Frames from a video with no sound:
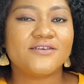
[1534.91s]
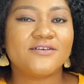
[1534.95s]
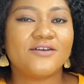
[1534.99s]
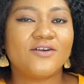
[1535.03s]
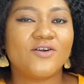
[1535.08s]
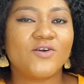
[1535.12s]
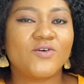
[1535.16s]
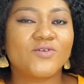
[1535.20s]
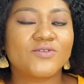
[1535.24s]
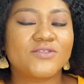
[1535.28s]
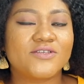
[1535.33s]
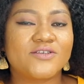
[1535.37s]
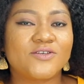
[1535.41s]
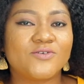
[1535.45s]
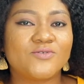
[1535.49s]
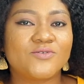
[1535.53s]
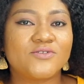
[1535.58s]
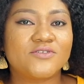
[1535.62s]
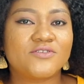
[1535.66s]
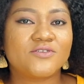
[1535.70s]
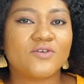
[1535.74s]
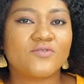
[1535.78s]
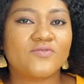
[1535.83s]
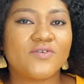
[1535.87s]
all the good
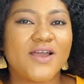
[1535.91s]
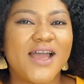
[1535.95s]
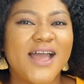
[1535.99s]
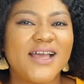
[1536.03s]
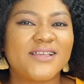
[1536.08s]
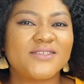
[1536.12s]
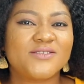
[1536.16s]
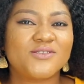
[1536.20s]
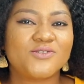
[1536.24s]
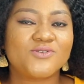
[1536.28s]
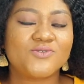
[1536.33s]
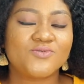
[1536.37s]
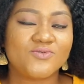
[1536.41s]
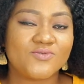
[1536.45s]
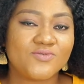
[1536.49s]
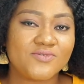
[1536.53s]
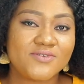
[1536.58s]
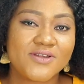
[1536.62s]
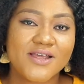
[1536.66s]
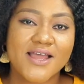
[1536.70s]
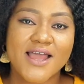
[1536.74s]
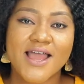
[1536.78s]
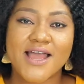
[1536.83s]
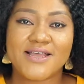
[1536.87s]
stuff as soon
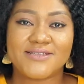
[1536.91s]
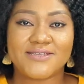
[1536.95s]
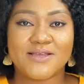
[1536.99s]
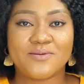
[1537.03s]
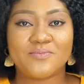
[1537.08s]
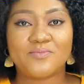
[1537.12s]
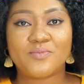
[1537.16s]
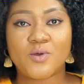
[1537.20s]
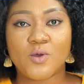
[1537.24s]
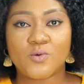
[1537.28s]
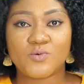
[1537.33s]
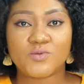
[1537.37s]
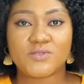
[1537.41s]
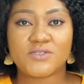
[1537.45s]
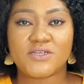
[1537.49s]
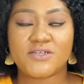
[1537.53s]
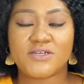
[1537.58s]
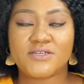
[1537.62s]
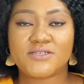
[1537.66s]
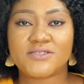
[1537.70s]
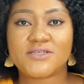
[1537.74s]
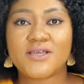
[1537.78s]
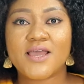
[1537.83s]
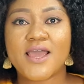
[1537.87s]
as I'm posting
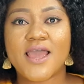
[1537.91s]
it.